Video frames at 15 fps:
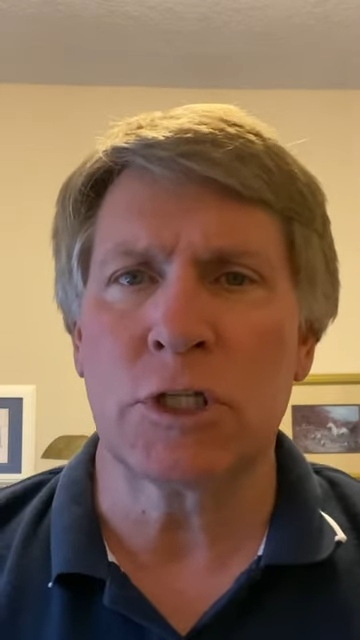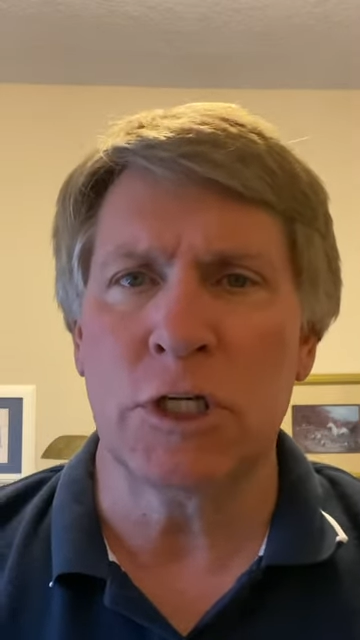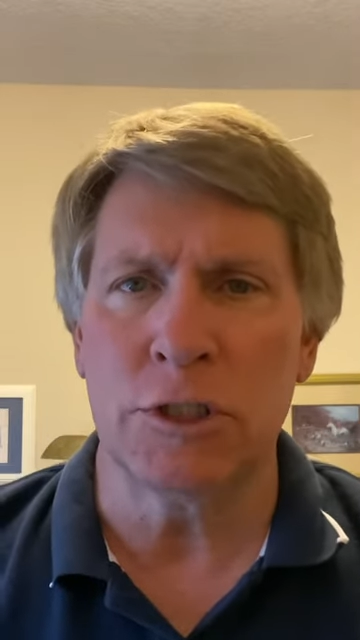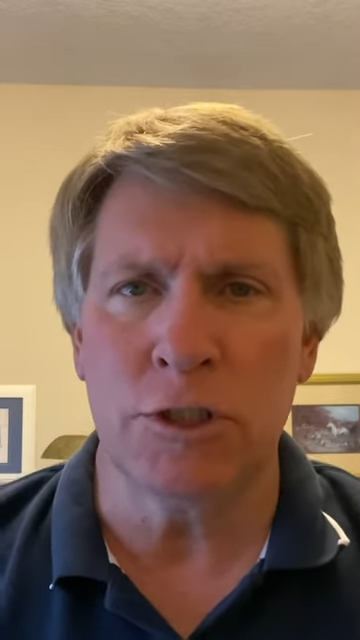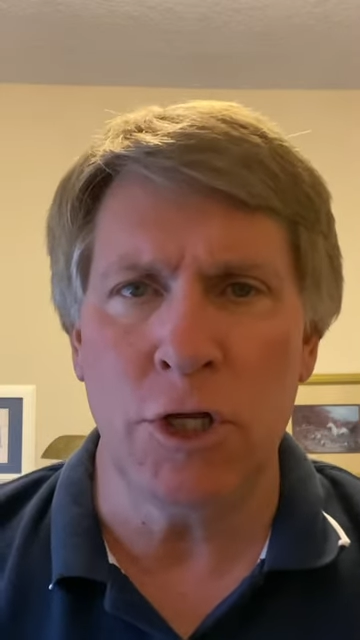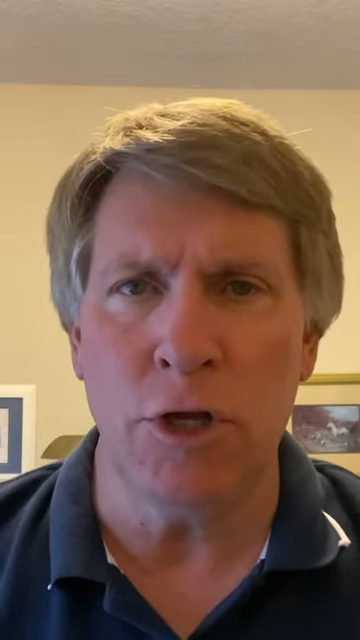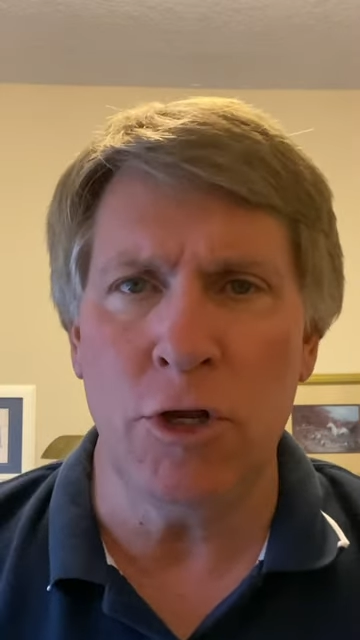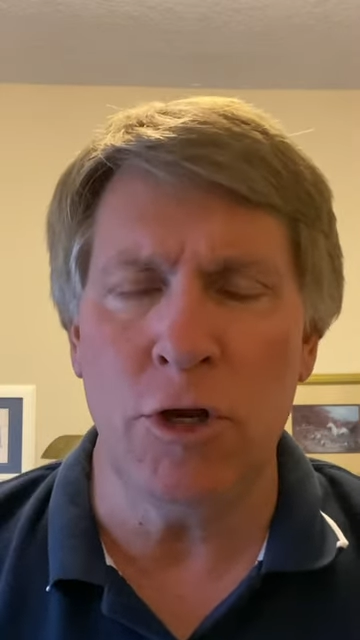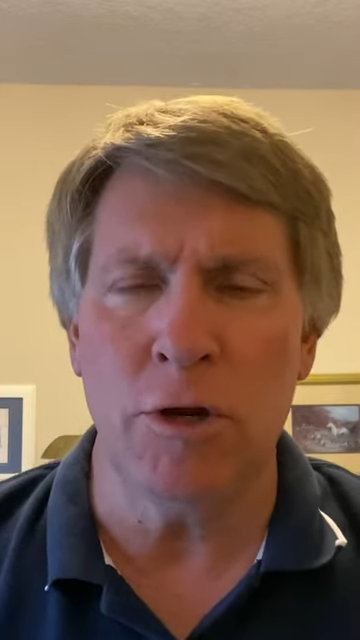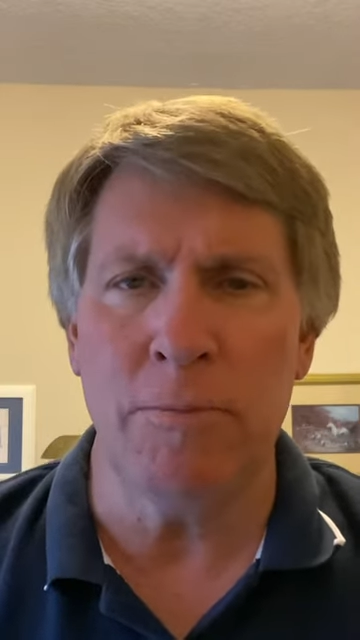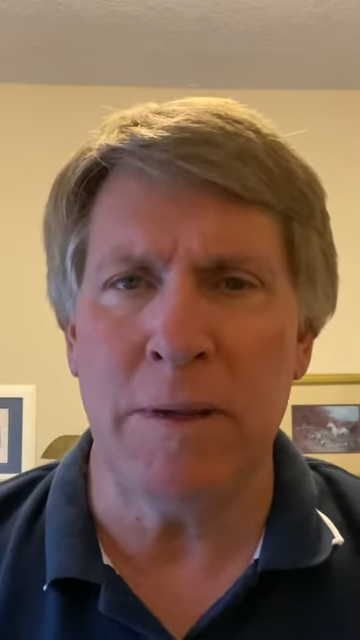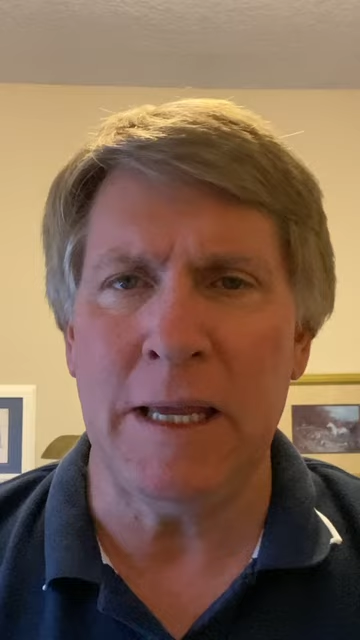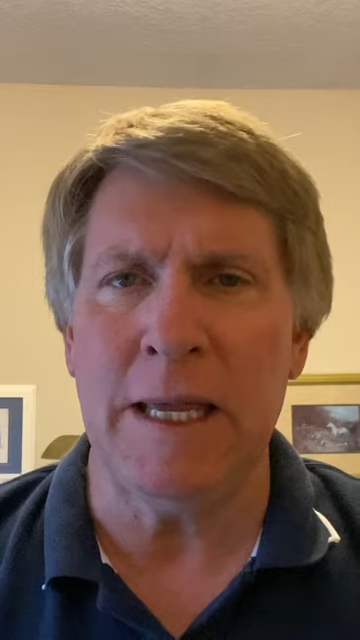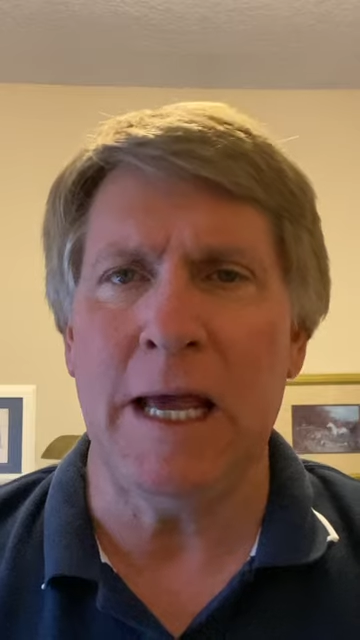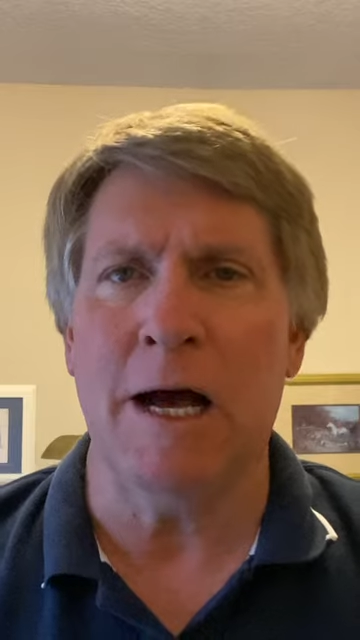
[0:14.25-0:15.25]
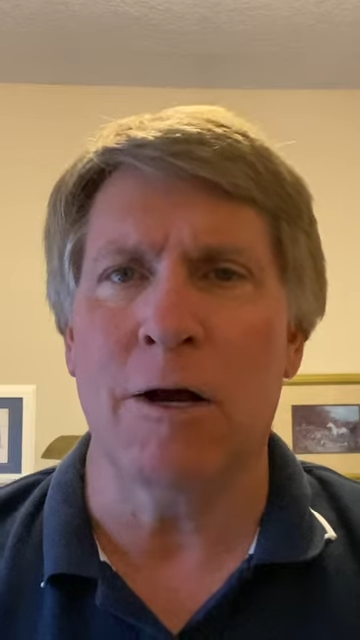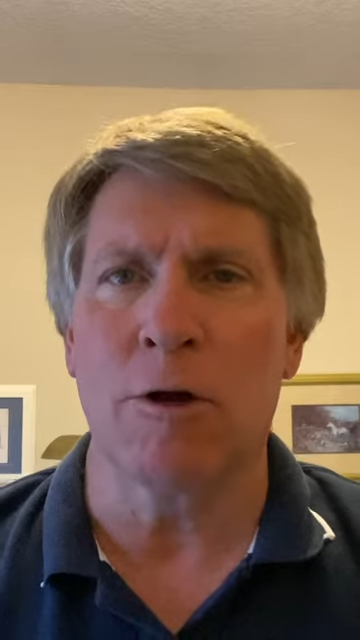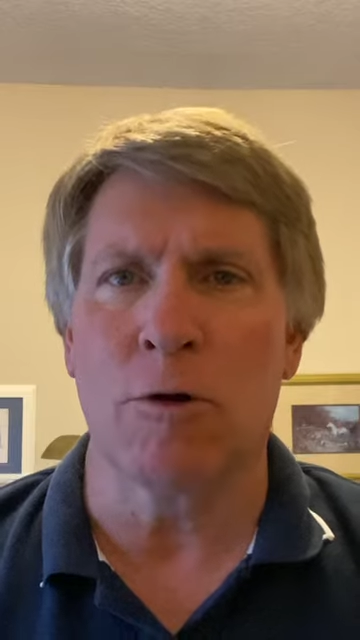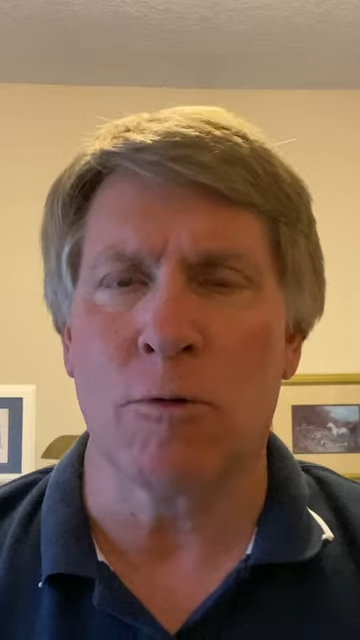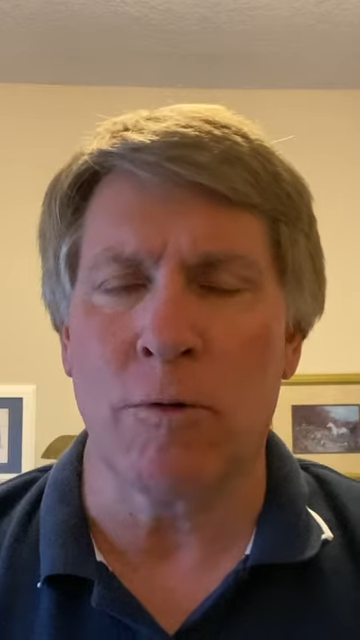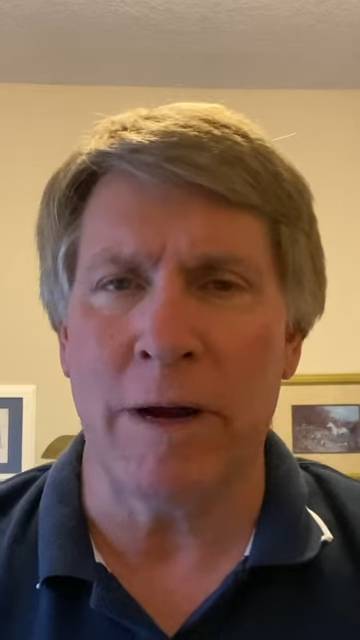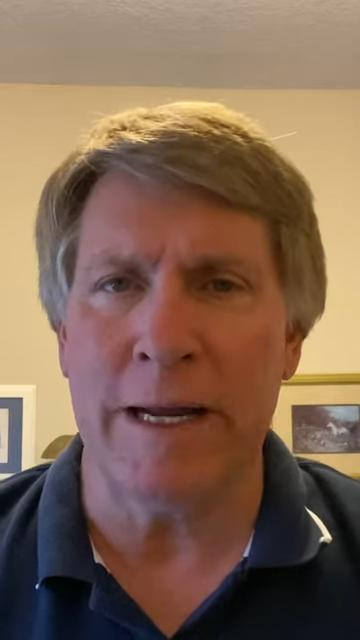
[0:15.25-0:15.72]
continue to be a
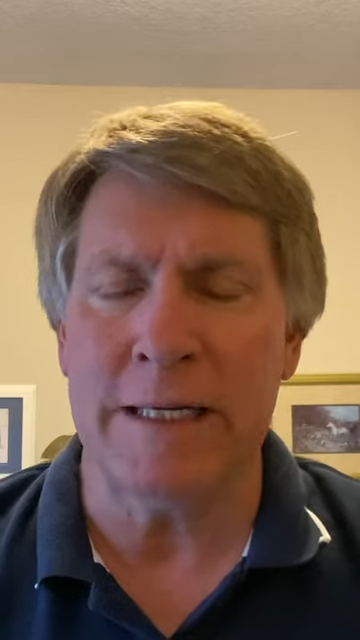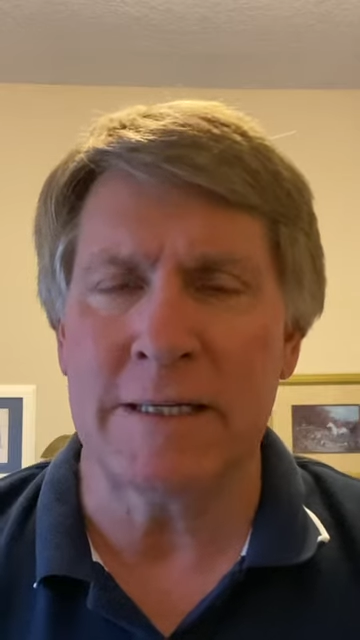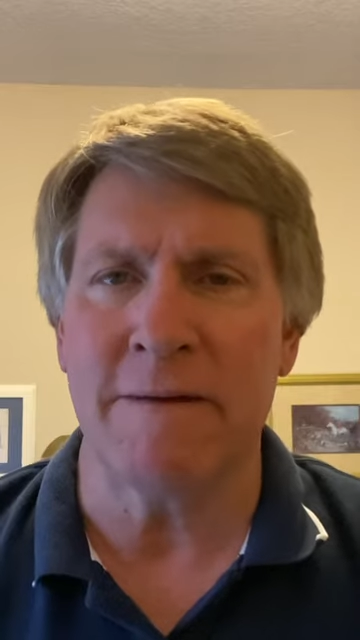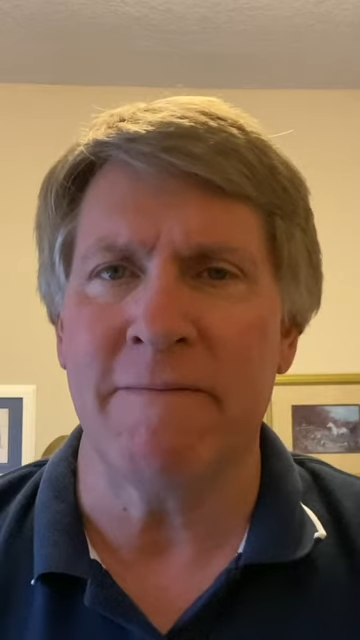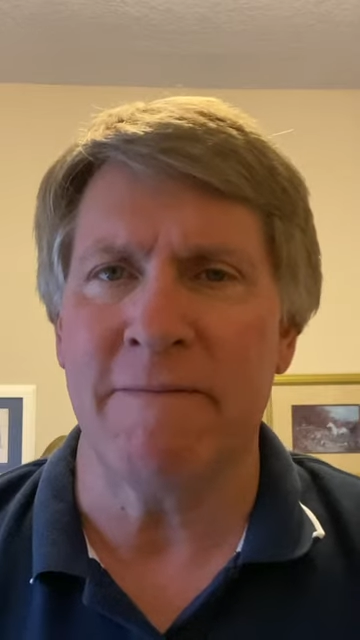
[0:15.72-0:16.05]
great